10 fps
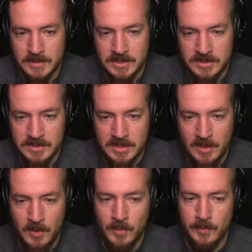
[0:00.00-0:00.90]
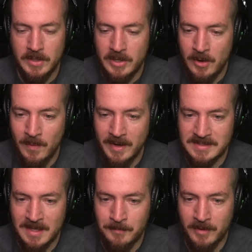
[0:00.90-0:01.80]
So you don't want to
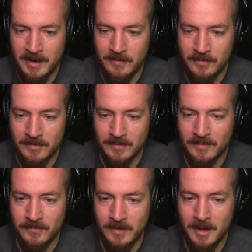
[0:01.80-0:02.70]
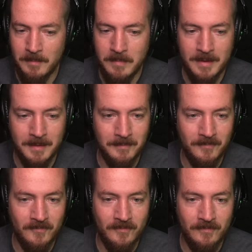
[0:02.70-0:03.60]
separate from
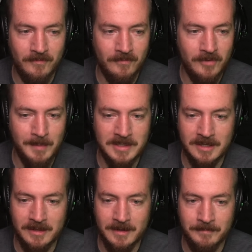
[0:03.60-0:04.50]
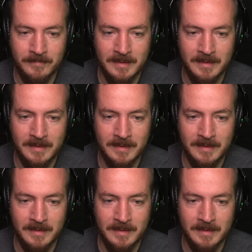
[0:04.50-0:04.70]
from each other.